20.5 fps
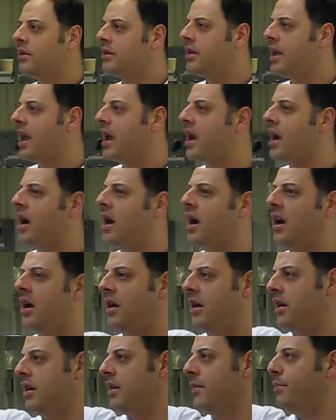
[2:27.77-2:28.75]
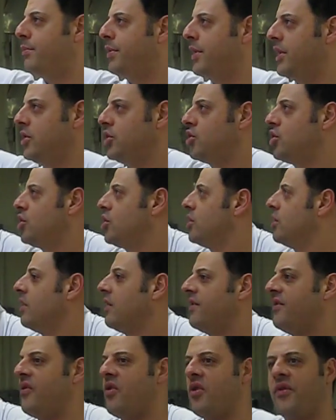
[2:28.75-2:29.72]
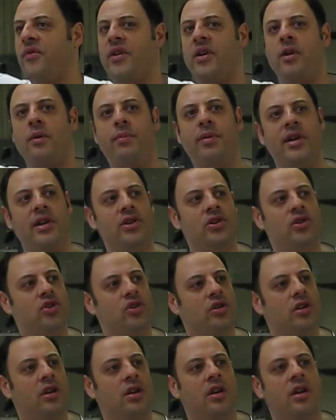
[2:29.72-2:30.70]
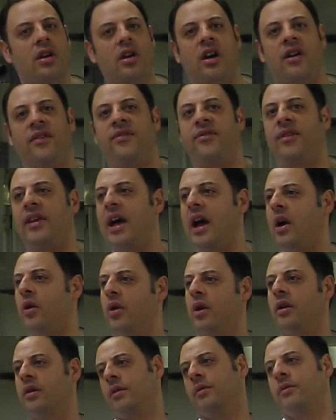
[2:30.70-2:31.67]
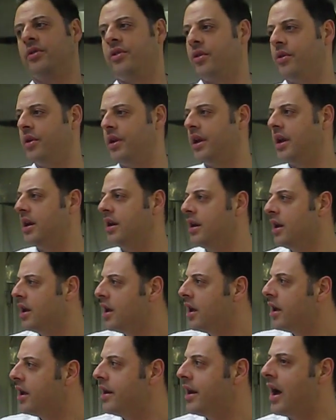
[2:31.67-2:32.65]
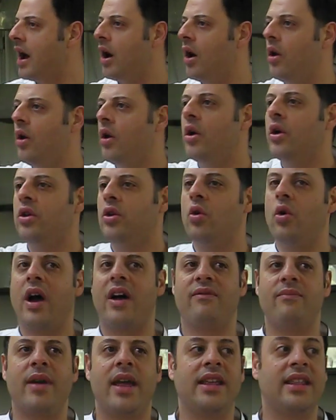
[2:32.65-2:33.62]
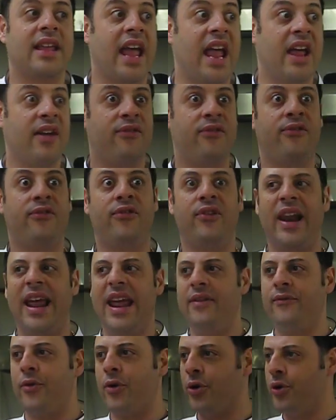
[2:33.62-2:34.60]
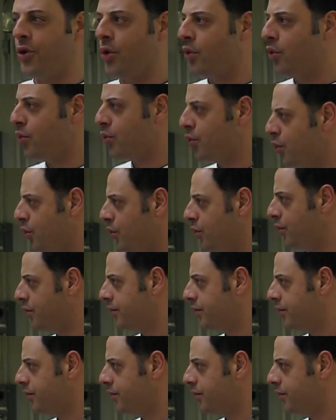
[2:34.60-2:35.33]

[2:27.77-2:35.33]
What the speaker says: Take a pinch, 4-finger pinch, of flour, throw it in. Now you have made a flavored roux.